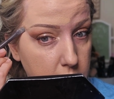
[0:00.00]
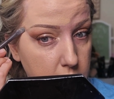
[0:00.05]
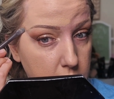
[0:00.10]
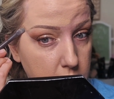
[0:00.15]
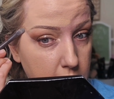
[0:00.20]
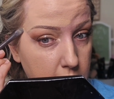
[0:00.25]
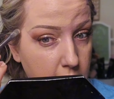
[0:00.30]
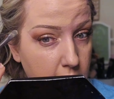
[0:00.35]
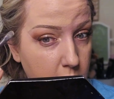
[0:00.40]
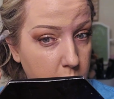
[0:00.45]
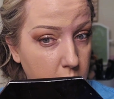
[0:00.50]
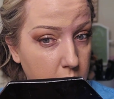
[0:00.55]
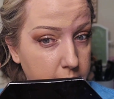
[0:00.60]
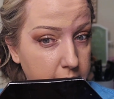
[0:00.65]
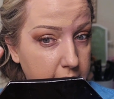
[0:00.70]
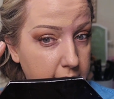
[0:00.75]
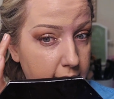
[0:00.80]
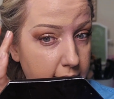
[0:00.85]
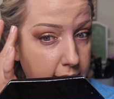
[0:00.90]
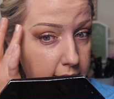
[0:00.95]
And I will
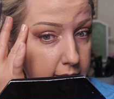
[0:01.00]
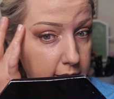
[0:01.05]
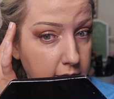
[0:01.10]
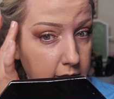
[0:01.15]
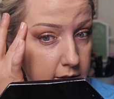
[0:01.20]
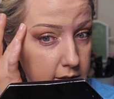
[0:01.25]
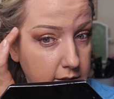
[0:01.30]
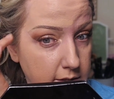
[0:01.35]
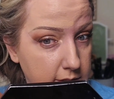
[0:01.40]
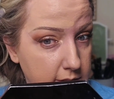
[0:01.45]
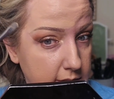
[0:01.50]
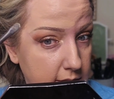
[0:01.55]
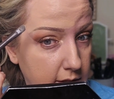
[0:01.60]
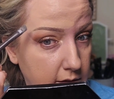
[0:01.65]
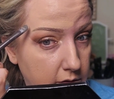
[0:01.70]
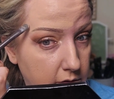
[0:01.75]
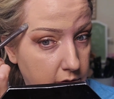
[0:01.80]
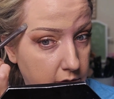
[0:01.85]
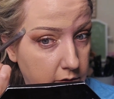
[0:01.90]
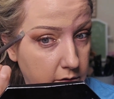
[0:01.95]
be adding
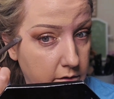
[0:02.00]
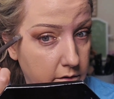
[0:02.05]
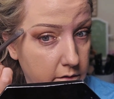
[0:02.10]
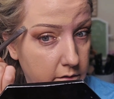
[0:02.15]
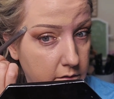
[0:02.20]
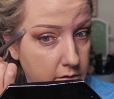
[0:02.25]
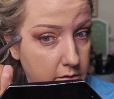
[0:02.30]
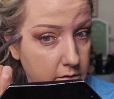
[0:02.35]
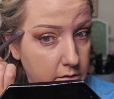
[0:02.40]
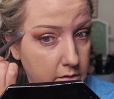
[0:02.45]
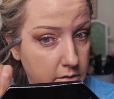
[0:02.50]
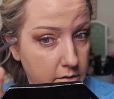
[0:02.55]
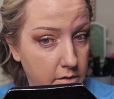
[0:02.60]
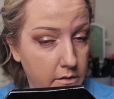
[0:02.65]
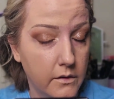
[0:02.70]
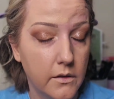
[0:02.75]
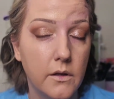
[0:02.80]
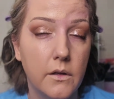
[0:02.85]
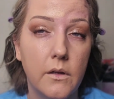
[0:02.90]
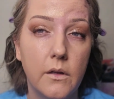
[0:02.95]
concealer
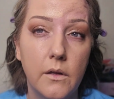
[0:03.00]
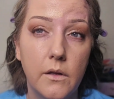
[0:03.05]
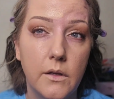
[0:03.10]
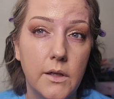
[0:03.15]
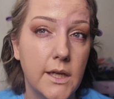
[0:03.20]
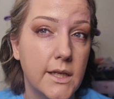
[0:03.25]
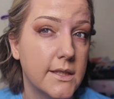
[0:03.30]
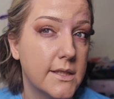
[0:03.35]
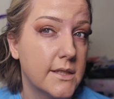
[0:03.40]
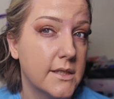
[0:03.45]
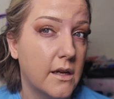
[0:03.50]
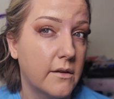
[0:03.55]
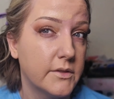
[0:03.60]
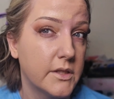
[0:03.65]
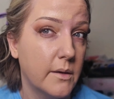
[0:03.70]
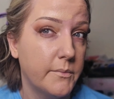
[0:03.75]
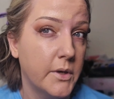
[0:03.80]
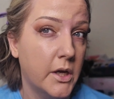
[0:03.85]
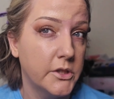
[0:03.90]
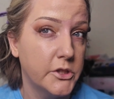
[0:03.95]
and stuff, so
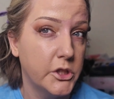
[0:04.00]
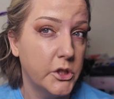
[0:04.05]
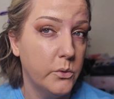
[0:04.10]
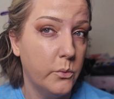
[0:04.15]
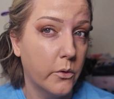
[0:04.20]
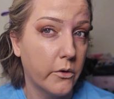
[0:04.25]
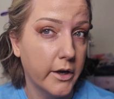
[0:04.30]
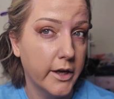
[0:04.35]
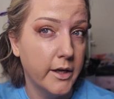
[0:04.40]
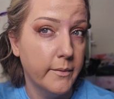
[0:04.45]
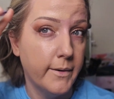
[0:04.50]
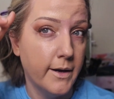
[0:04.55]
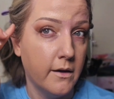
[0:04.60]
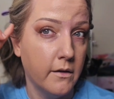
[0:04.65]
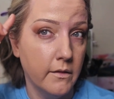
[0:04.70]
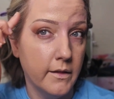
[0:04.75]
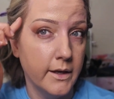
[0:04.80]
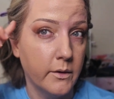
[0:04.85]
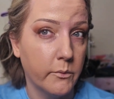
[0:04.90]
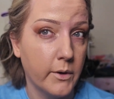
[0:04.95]
I'm not too worried about
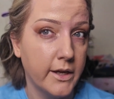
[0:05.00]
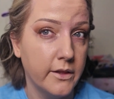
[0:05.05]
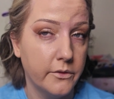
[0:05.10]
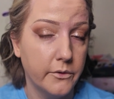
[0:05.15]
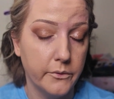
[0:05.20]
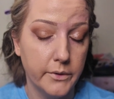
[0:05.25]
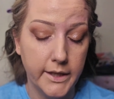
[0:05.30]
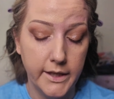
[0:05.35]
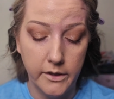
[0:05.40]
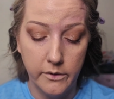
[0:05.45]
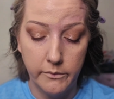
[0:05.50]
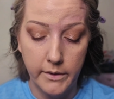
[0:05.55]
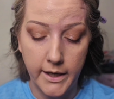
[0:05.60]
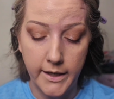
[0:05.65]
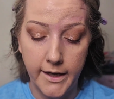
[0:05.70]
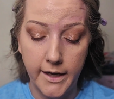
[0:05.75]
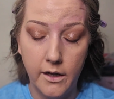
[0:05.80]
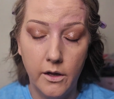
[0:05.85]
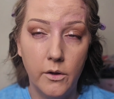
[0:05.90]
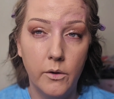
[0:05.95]
like right through here right
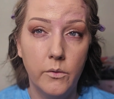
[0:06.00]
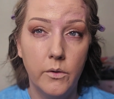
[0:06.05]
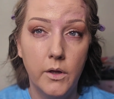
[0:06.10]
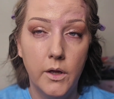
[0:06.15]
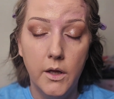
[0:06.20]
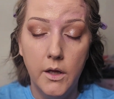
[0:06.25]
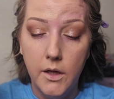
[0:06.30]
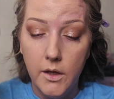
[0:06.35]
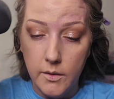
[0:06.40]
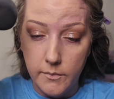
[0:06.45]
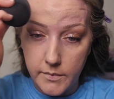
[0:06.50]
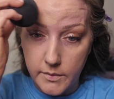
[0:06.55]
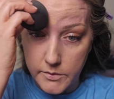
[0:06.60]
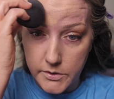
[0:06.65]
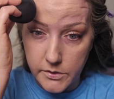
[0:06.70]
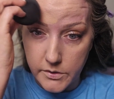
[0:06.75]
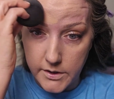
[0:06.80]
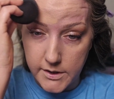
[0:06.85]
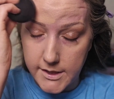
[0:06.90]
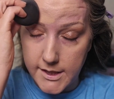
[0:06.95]
now. I'm just
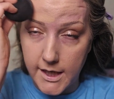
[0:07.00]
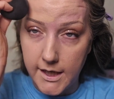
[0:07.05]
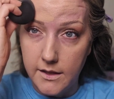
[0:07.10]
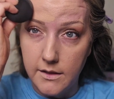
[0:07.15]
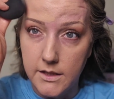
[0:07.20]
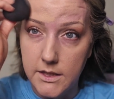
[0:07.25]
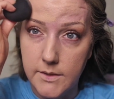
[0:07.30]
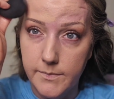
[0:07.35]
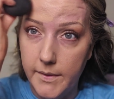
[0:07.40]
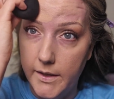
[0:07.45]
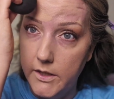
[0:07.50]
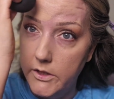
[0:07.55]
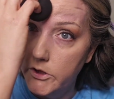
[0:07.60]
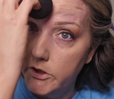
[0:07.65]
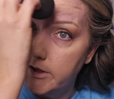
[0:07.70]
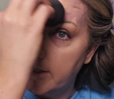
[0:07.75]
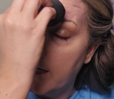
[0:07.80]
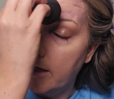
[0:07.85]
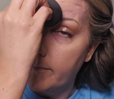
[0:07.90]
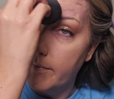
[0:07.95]
going to take the sponge,
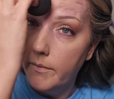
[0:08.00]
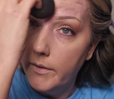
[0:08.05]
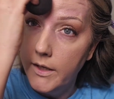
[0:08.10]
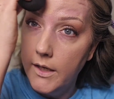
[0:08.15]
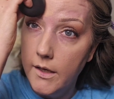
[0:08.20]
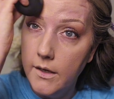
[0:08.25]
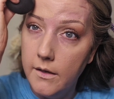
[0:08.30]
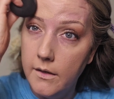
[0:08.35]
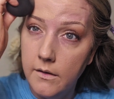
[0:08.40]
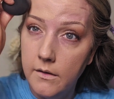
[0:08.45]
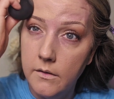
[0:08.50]
tap it in.